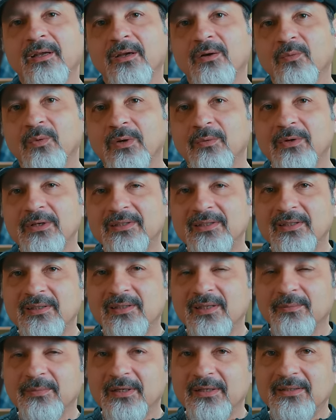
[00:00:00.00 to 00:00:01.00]
We will see
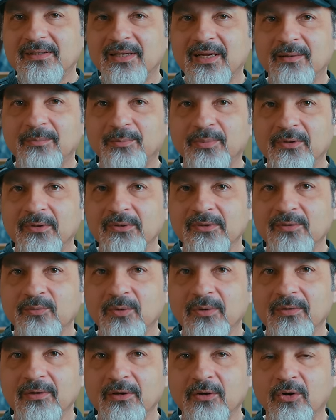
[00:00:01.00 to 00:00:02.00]
some examples,
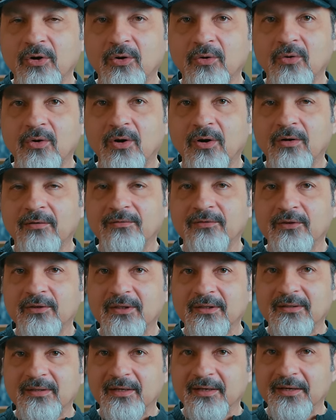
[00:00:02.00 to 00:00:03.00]
we will go over
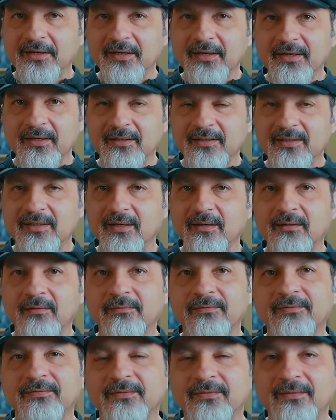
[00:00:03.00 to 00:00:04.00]
the technique
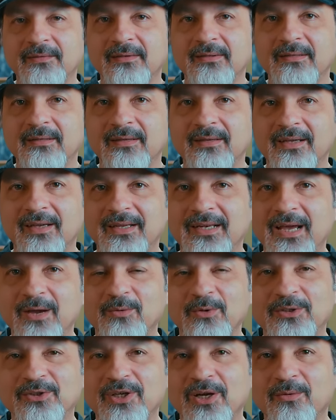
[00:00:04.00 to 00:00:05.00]
itself, and I
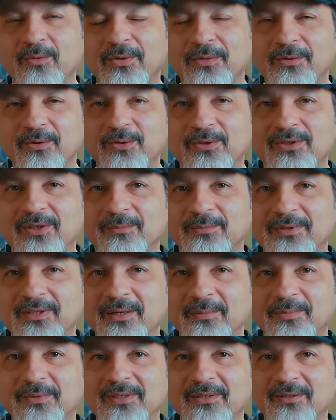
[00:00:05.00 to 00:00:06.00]
will share with you some
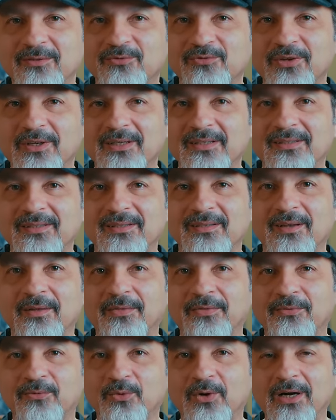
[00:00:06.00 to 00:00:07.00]
tips and tricks
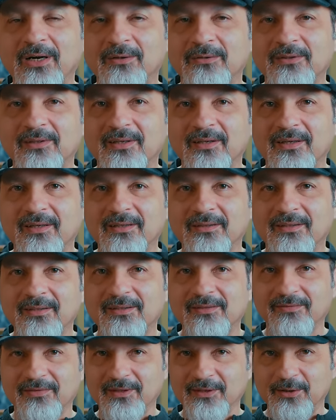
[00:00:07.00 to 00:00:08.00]
throughout
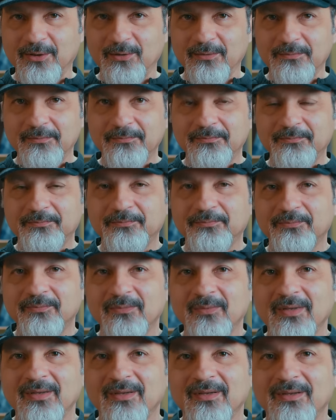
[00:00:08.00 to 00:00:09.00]
this video.
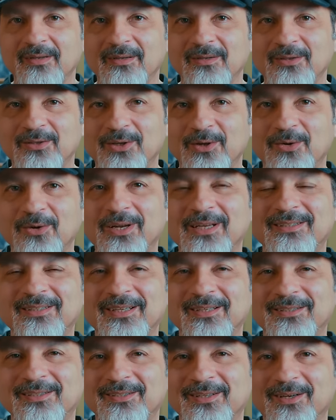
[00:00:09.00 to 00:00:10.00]
So let's
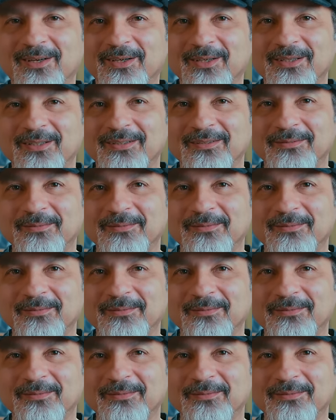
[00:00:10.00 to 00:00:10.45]
get started.